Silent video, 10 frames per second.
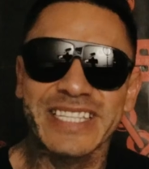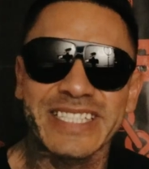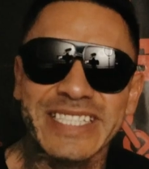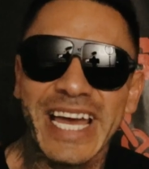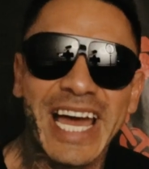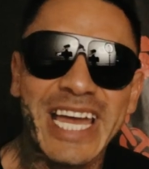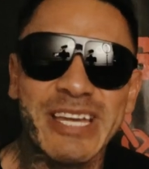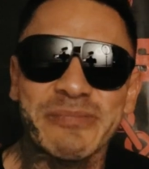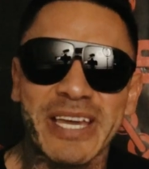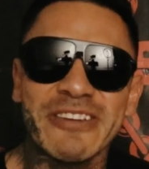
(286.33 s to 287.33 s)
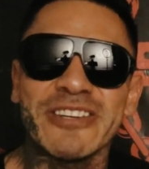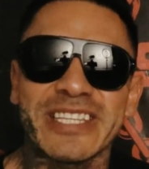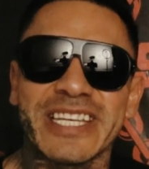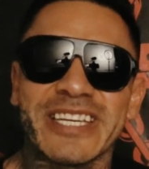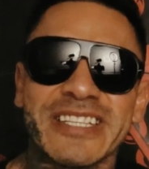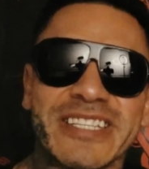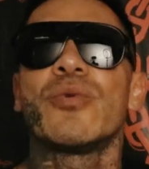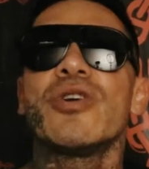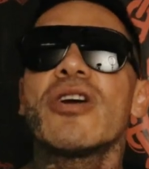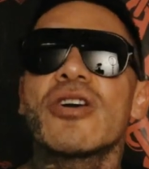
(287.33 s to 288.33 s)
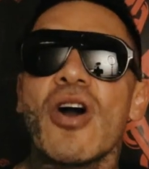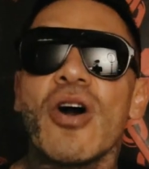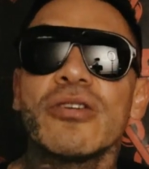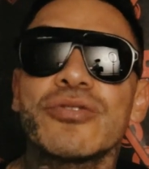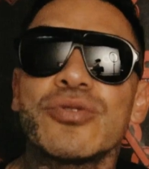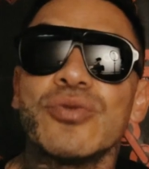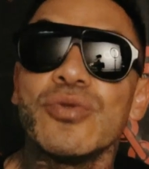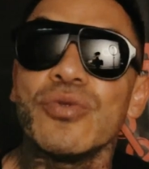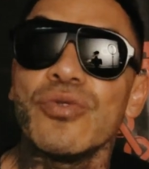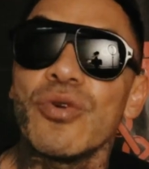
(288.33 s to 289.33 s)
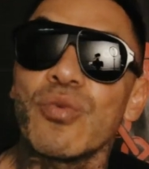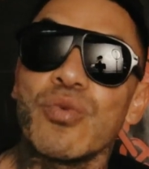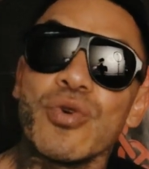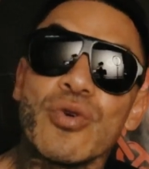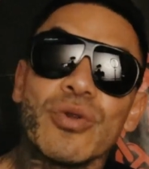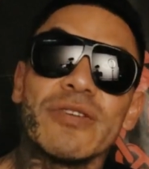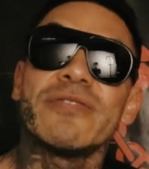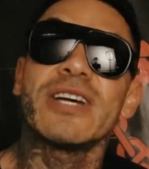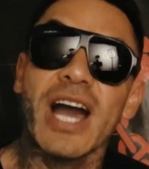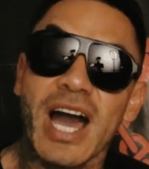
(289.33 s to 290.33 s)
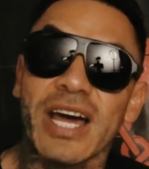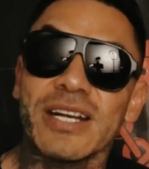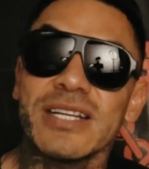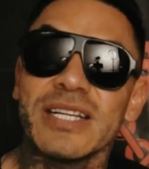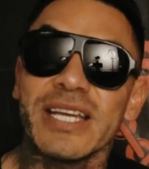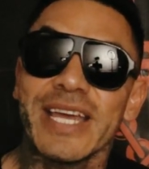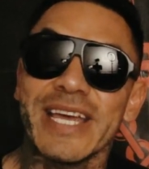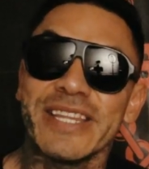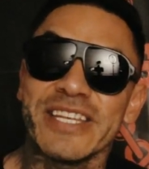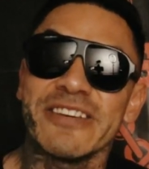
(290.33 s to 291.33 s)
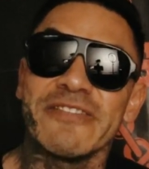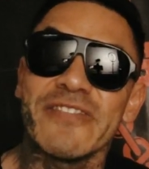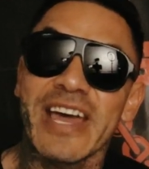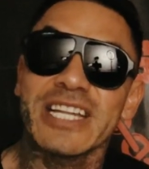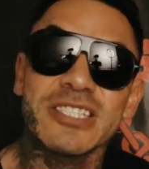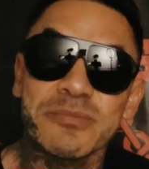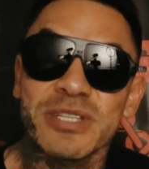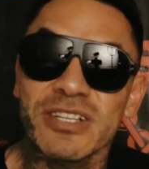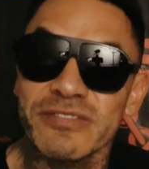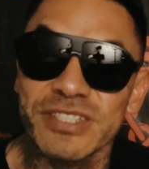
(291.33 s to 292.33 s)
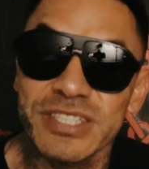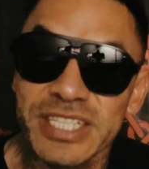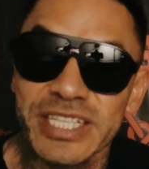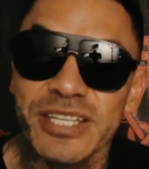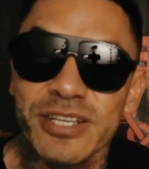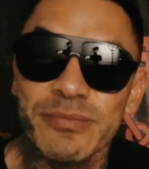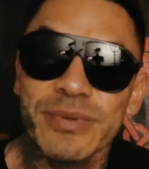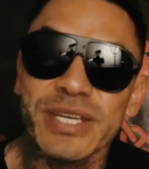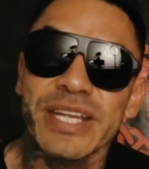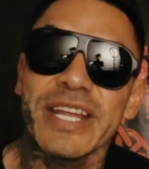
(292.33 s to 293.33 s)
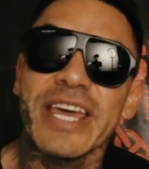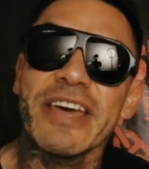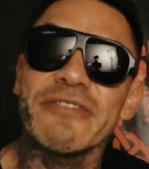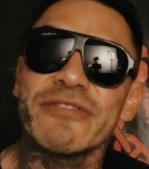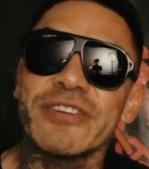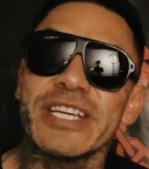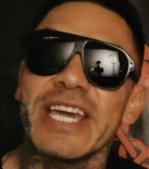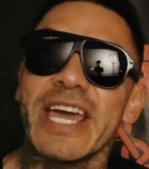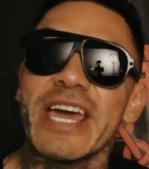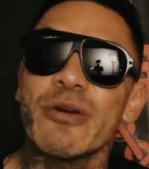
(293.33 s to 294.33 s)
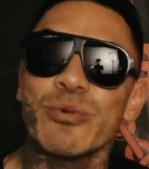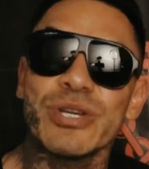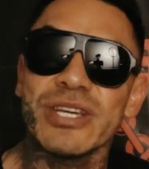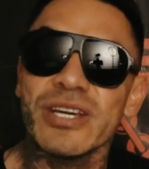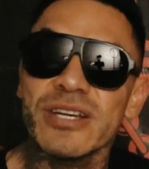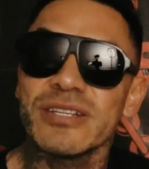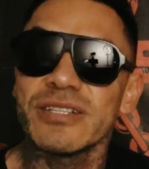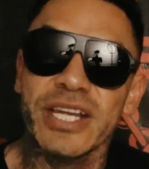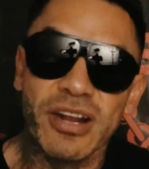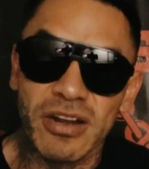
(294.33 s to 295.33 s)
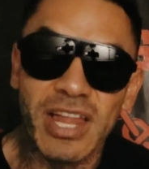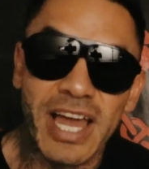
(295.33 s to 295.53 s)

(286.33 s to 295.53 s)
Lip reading: The time, everything. We are called to the rule of God and the advancement of his kingdom in every area in our